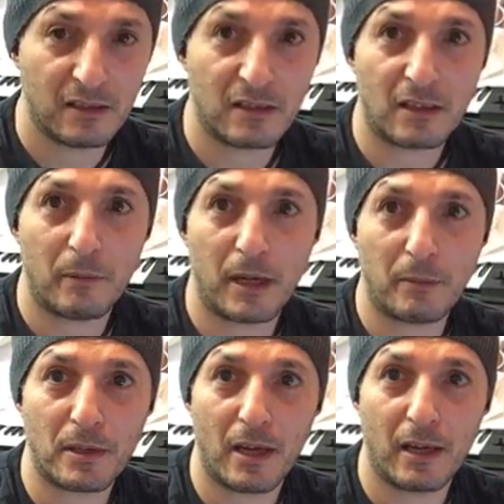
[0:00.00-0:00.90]
It's still coming
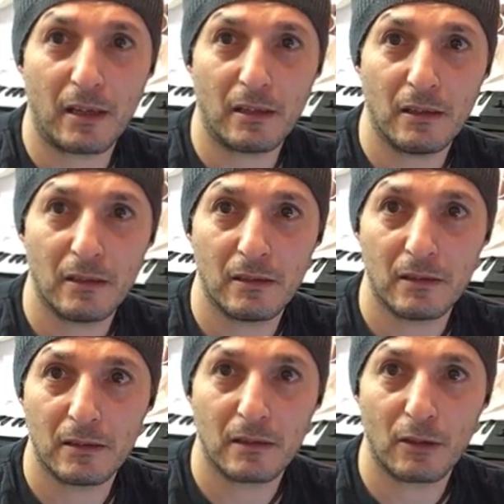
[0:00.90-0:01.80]
up saying
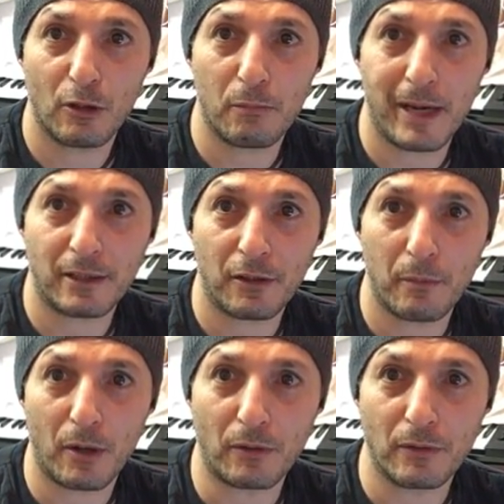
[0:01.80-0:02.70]
low
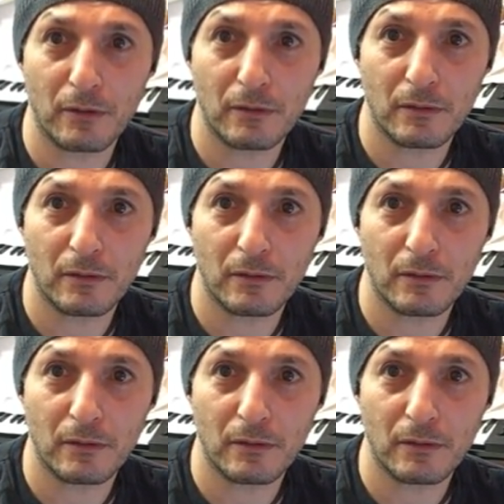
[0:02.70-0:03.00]
battery mode.